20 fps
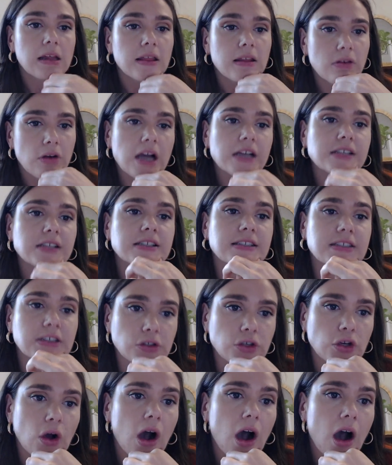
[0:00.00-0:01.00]
There are
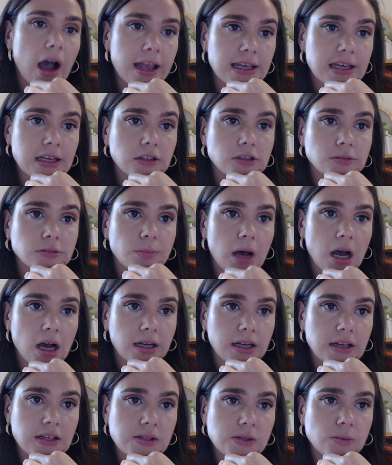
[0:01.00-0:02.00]
still your high yield
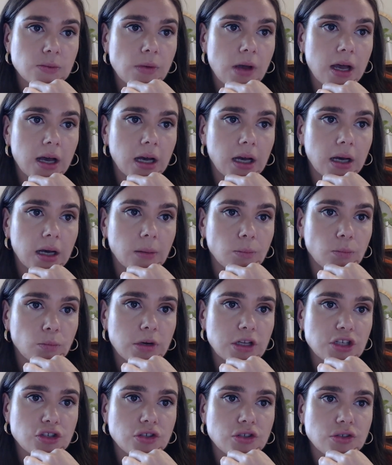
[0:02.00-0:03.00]
markets,
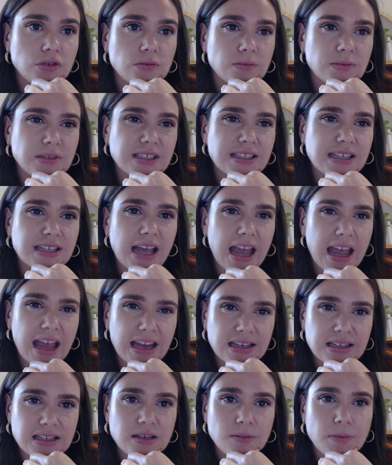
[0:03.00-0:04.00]
which
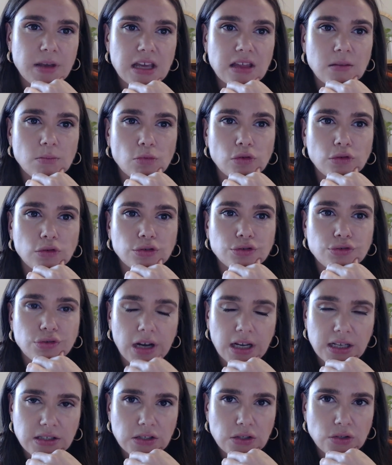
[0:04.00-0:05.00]
tend to be the more
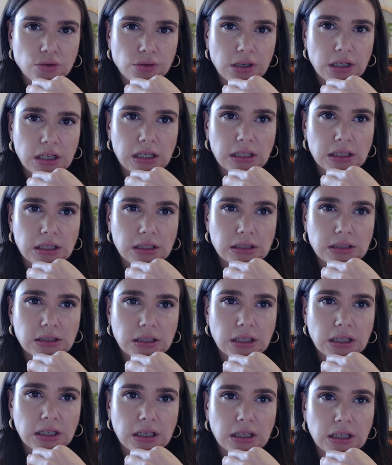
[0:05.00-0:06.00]
transitory
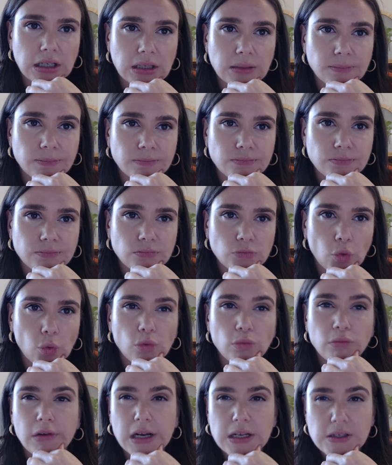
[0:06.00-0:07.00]
or
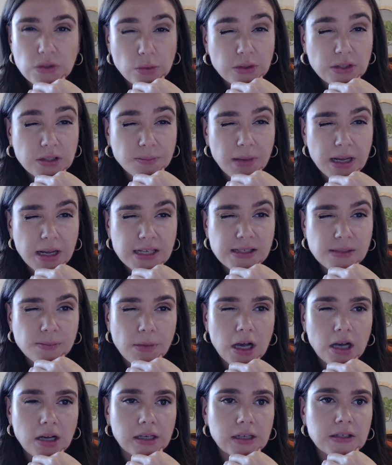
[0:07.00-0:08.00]
resource-based
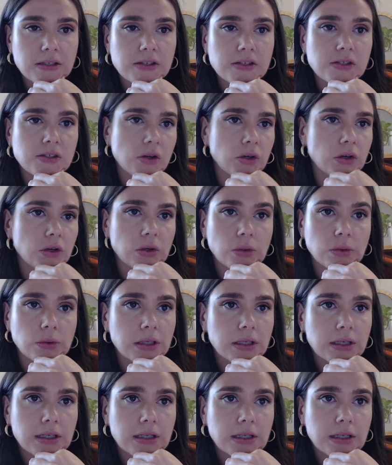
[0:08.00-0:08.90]
markets. So